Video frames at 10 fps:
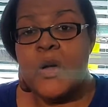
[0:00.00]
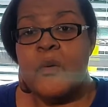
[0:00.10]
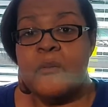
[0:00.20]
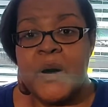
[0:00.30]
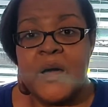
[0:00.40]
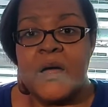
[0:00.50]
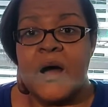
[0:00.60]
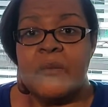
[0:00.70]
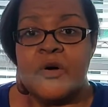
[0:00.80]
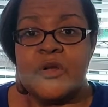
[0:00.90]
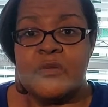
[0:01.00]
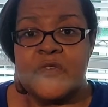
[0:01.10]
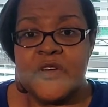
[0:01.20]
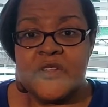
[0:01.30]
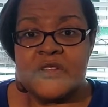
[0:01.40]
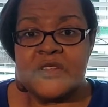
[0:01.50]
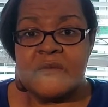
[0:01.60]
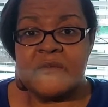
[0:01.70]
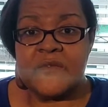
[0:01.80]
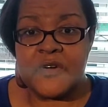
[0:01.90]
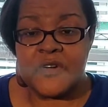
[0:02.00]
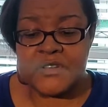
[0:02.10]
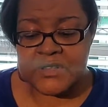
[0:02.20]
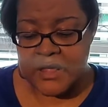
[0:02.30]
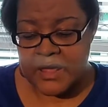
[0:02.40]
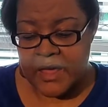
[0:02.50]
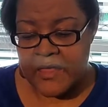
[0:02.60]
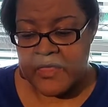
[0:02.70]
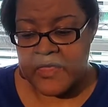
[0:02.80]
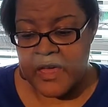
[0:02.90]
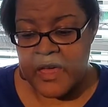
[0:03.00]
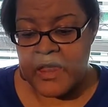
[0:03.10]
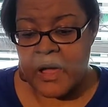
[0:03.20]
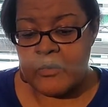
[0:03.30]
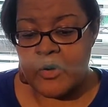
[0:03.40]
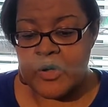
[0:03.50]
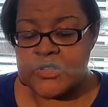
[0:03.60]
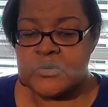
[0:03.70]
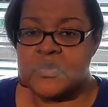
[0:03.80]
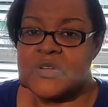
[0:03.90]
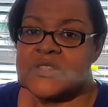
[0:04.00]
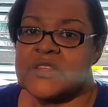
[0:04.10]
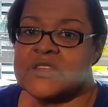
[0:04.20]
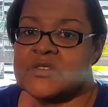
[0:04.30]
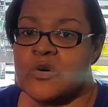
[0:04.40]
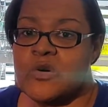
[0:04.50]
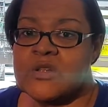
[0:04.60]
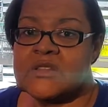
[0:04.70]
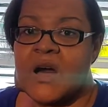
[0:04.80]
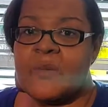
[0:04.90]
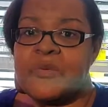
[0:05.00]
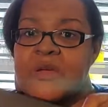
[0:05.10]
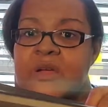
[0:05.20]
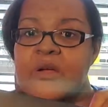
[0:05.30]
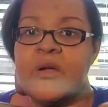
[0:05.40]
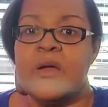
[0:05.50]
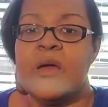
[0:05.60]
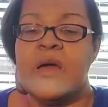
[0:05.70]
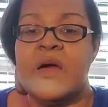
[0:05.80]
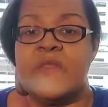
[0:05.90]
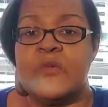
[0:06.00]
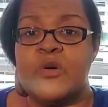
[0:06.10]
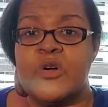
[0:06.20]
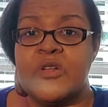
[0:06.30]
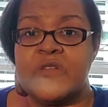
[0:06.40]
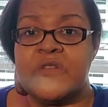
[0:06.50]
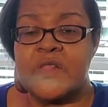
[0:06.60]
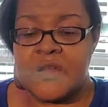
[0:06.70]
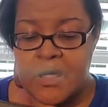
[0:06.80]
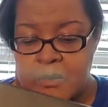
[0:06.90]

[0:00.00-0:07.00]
but I'm going to fill this up first, and then I'm going to put this on top of here, and then we're going to fill it up.